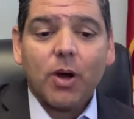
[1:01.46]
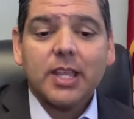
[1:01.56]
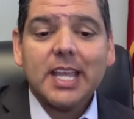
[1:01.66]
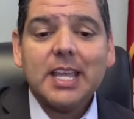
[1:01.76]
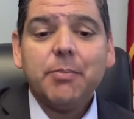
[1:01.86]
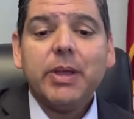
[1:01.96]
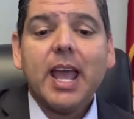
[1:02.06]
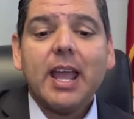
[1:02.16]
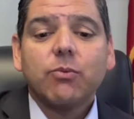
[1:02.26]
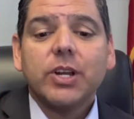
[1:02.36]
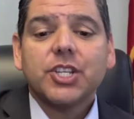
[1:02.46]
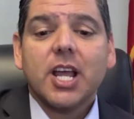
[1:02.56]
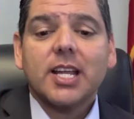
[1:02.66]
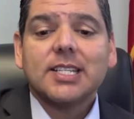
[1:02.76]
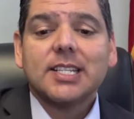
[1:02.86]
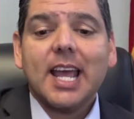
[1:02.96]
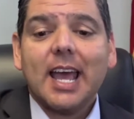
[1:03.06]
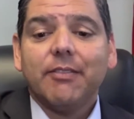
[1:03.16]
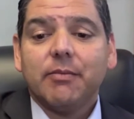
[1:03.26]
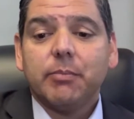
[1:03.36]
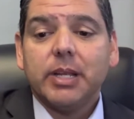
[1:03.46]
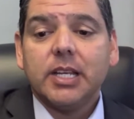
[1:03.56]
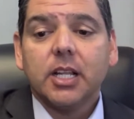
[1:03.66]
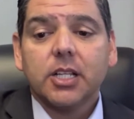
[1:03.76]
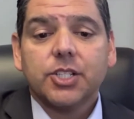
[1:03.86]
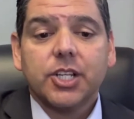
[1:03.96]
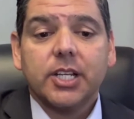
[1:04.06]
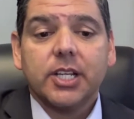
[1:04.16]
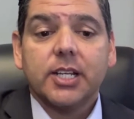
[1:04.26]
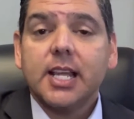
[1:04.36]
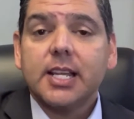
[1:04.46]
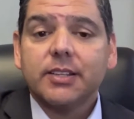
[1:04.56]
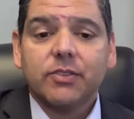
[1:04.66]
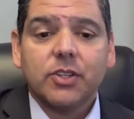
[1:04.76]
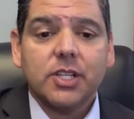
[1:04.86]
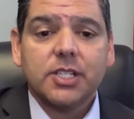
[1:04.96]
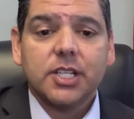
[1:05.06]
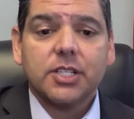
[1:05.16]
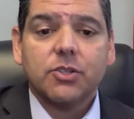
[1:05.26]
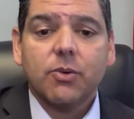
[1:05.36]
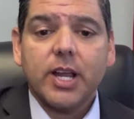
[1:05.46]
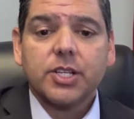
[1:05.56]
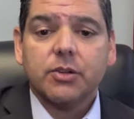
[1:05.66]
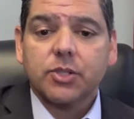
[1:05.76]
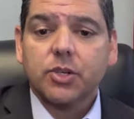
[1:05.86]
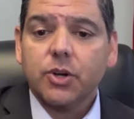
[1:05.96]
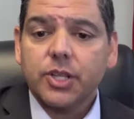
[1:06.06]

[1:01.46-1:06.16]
And while the EPA Region 9 staff have been diligent and attentive to this situation,